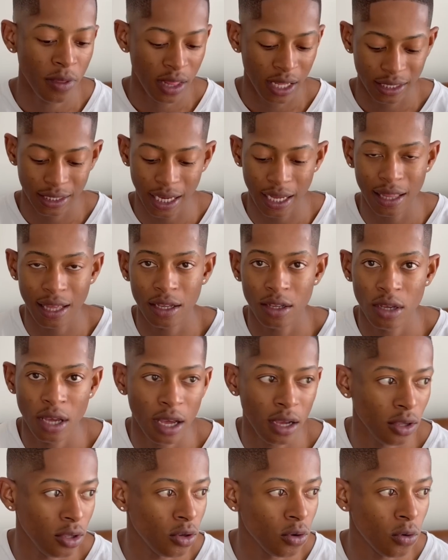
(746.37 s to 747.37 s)
It's either
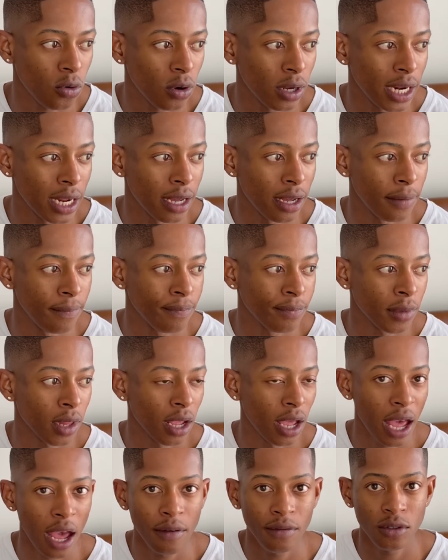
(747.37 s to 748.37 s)
you're gonna
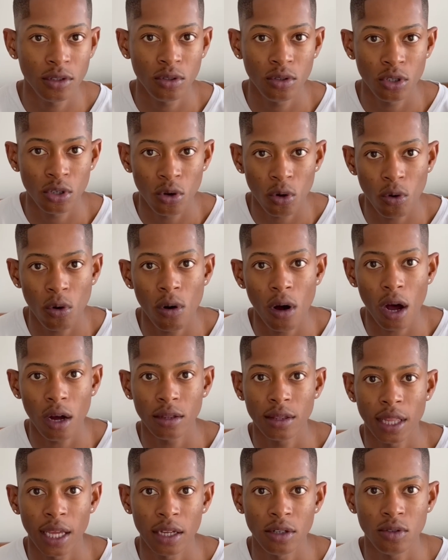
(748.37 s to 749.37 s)
have to go
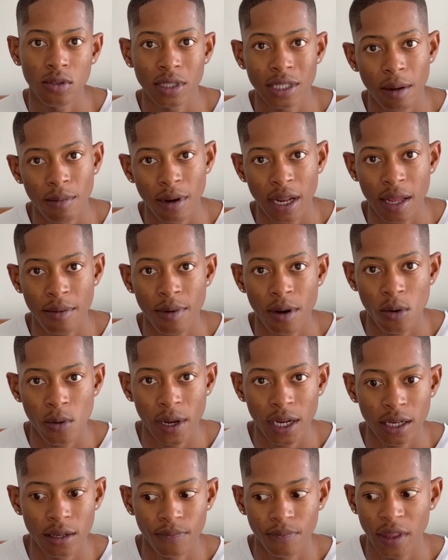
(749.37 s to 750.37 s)
out there and do some labor
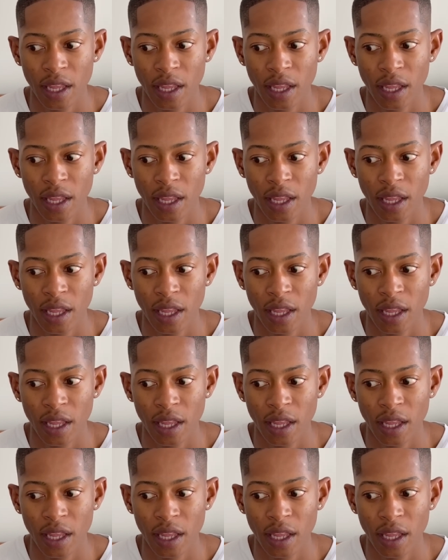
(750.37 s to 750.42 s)
work.